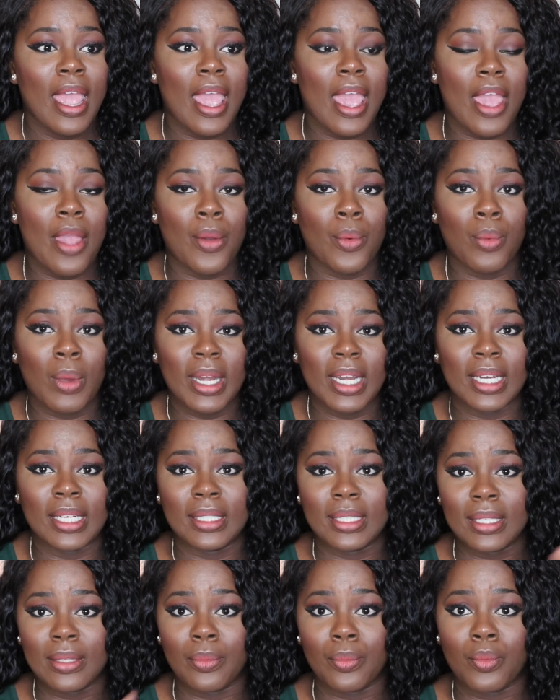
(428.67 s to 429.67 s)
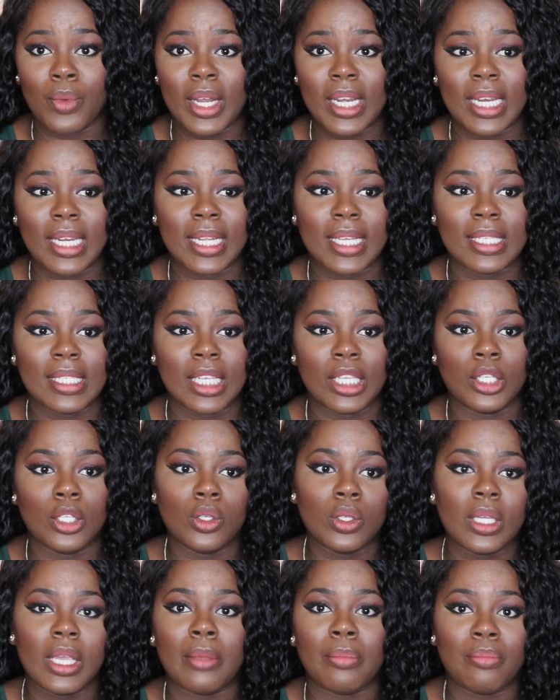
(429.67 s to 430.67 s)
and what it is that
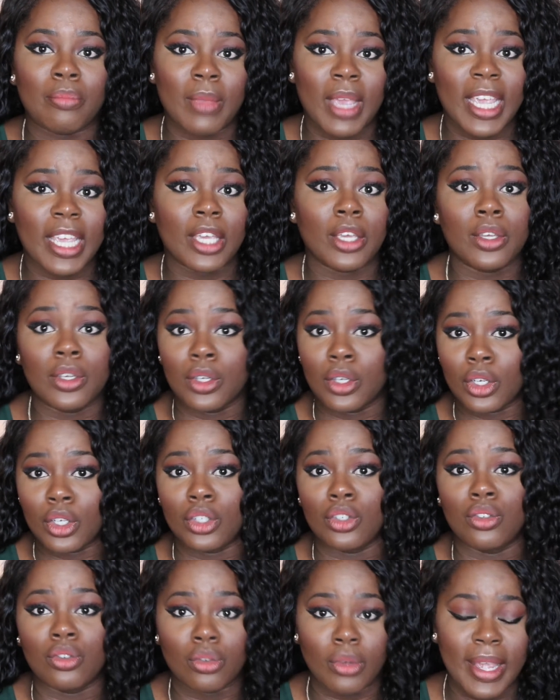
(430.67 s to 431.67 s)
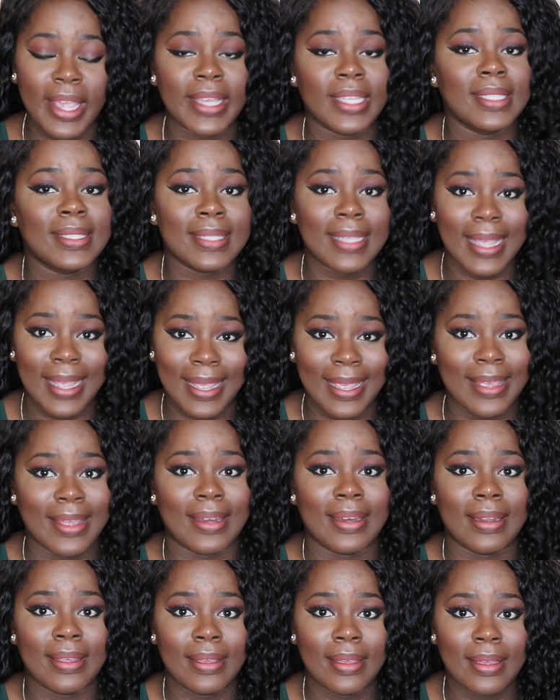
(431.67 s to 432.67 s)
you can make good grades
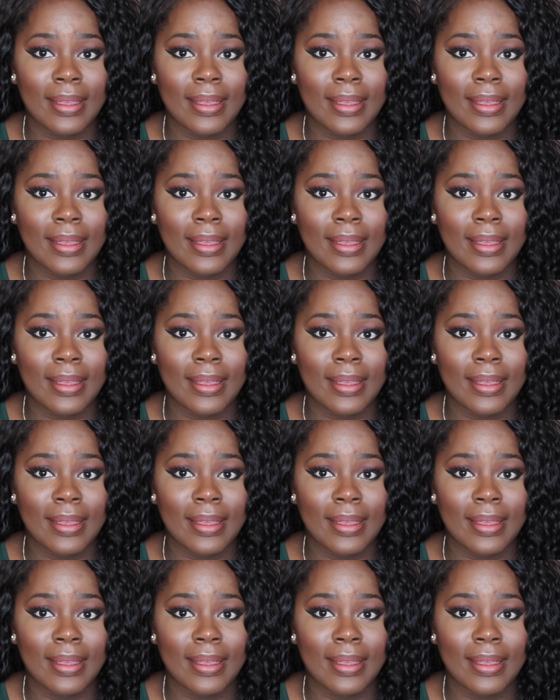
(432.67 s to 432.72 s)
in